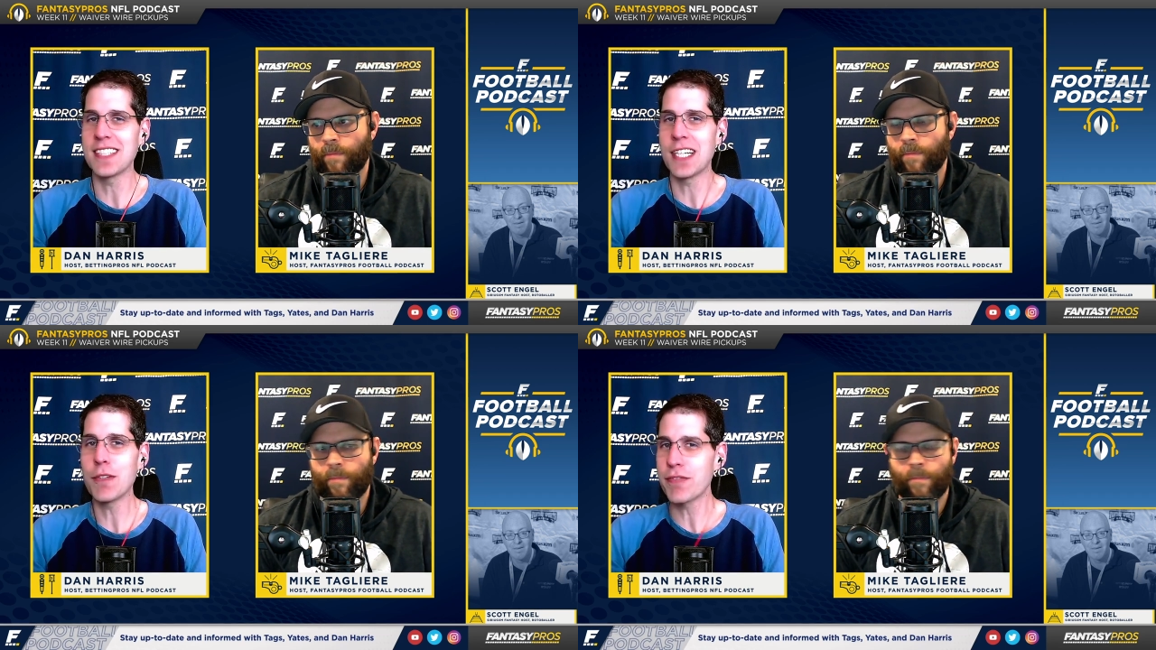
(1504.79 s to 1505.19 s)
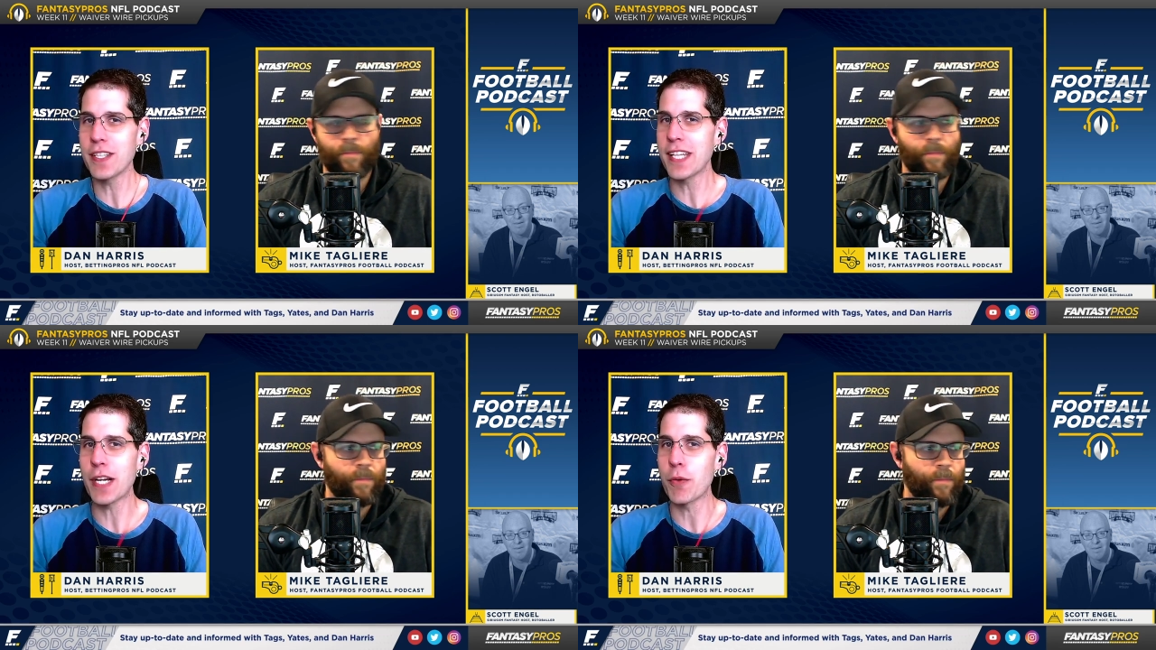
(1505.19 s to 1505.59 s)
Speaker 1: I don't feel
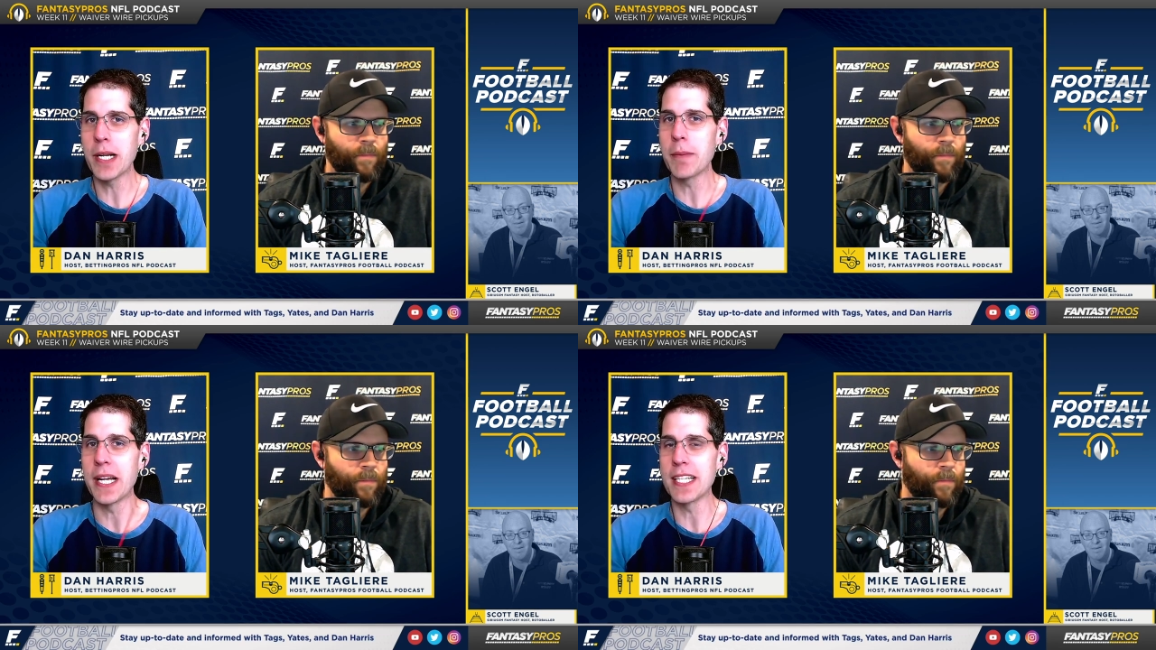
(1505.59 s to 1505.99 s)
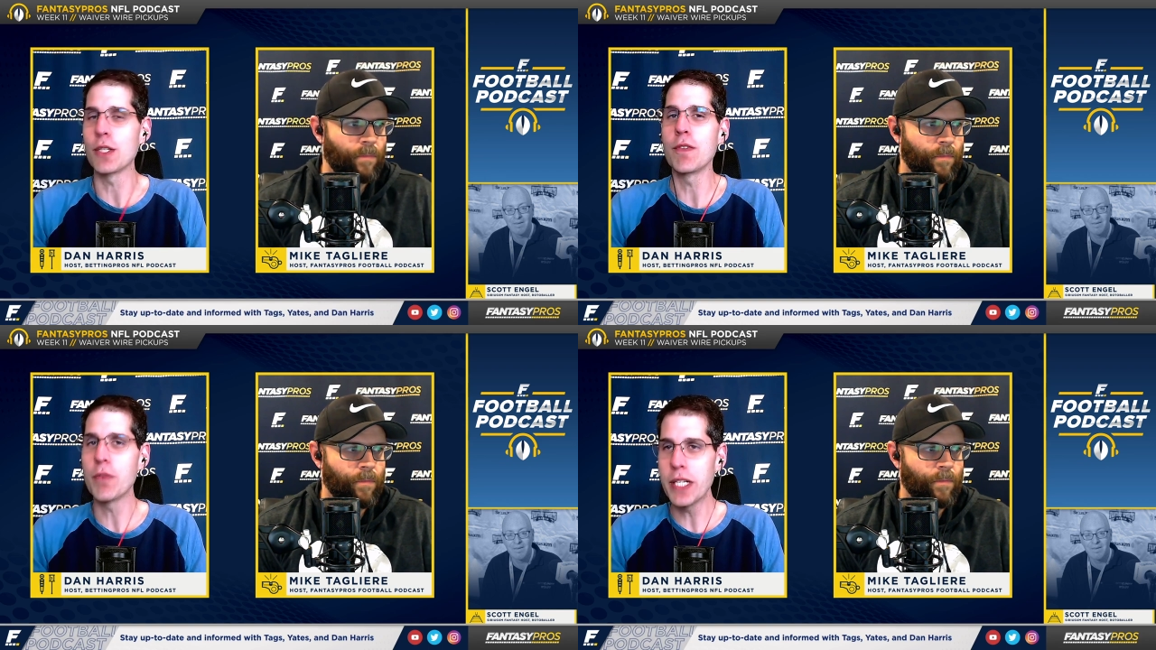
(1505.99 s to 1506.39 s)
that great about it.
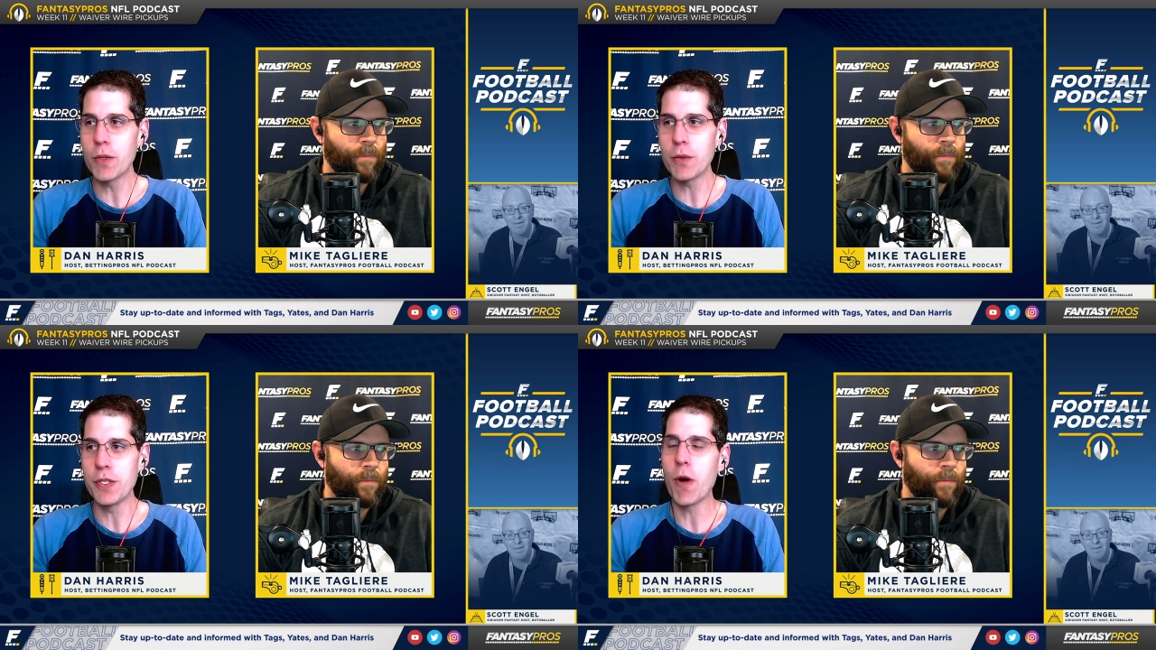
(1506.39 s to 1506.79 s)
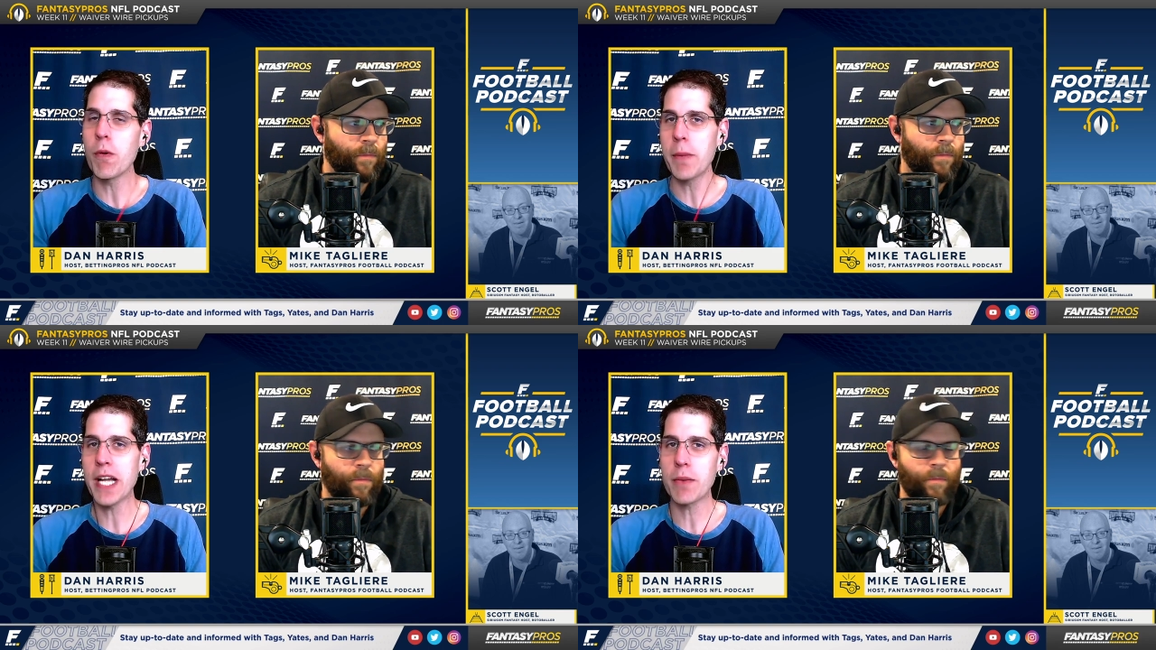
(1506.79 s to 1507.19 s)
So if we don't know
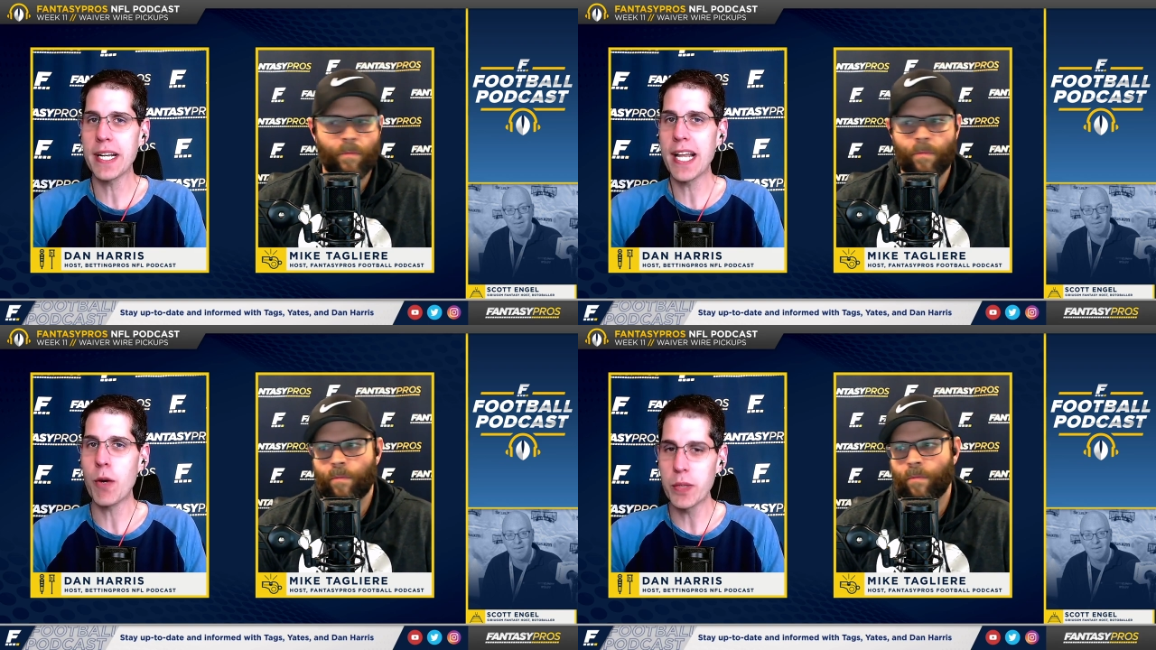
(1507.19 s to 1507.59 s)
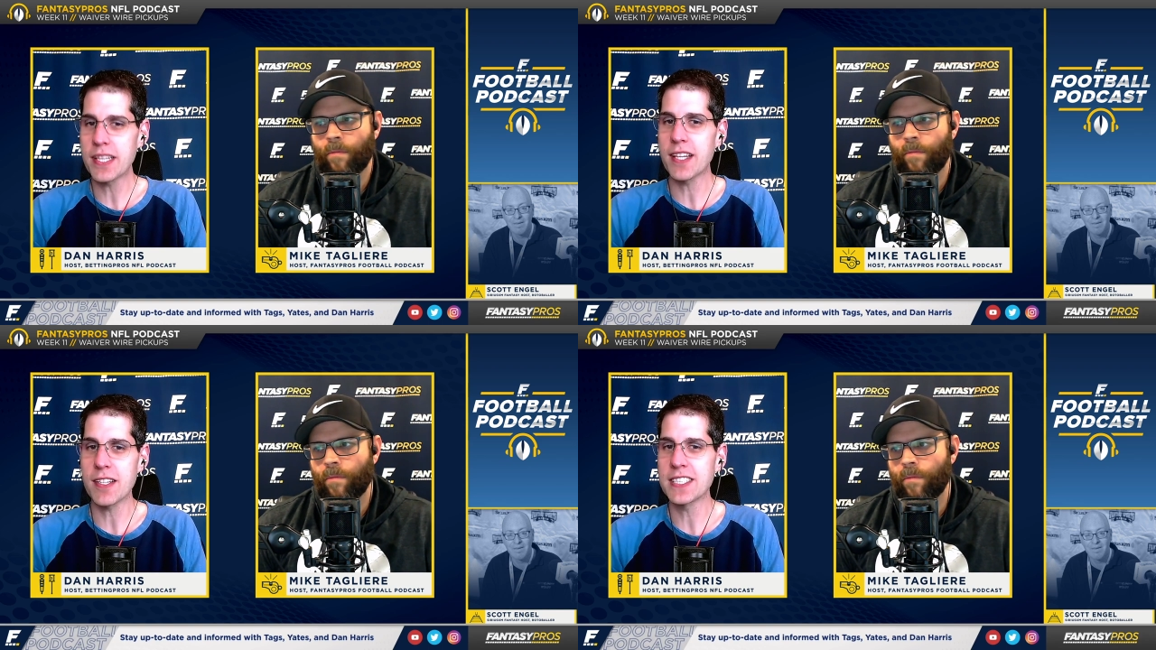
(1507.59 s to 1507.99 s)
about it right now with
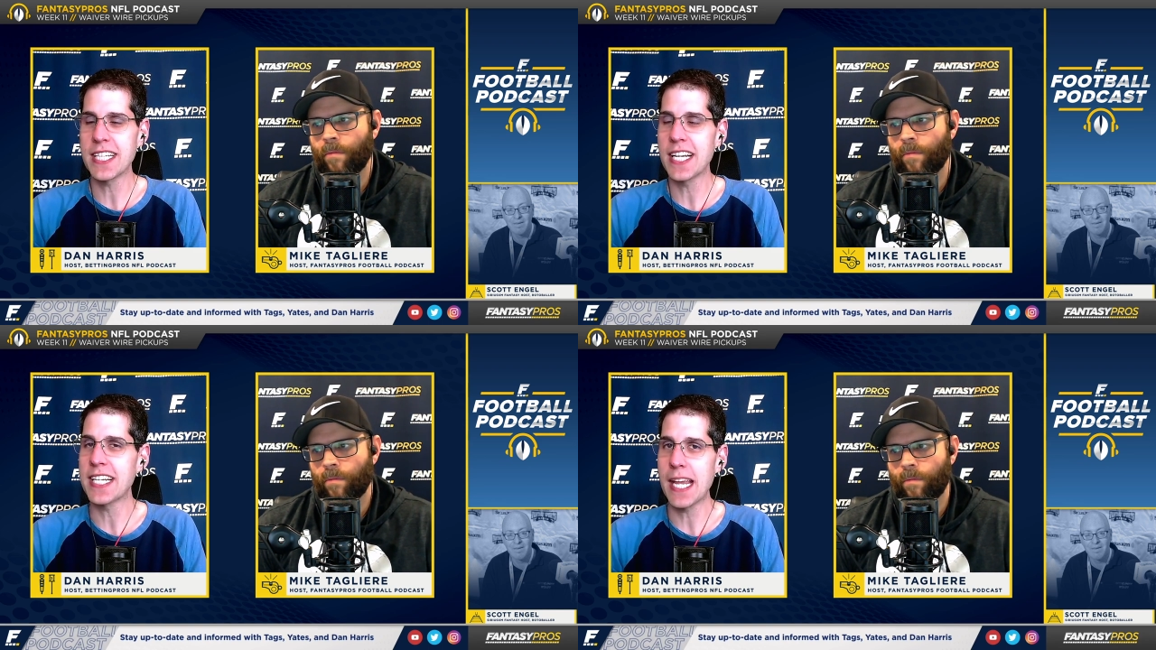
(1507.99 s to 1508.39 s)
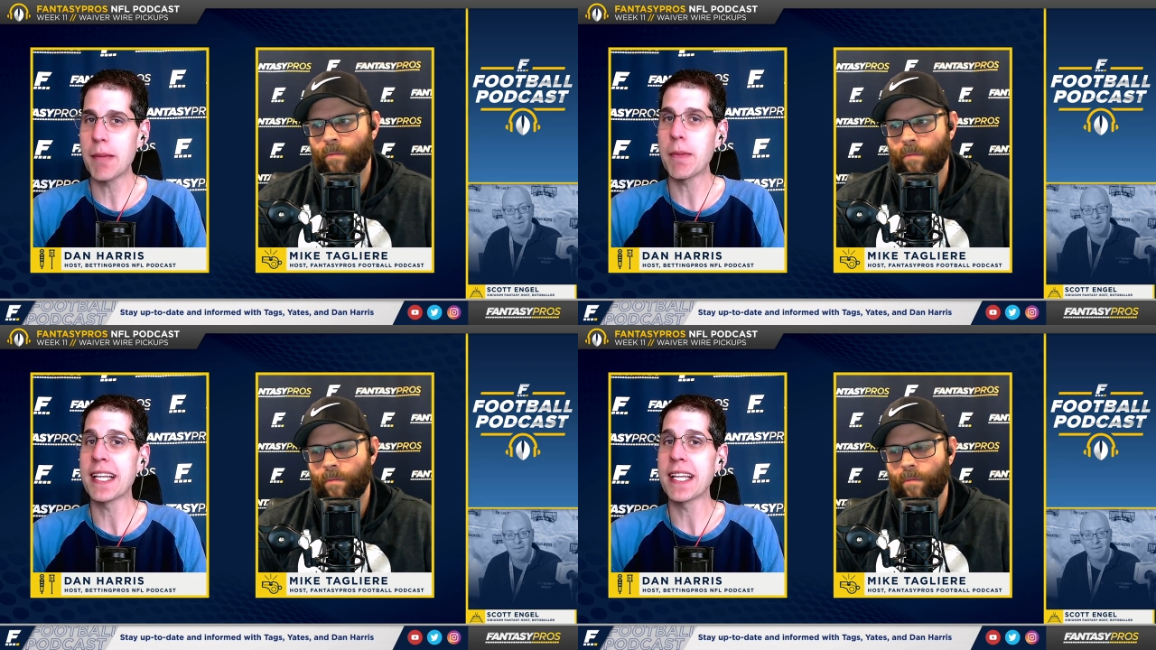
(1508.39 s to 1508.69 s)
the Thursday night game, mm-hmm.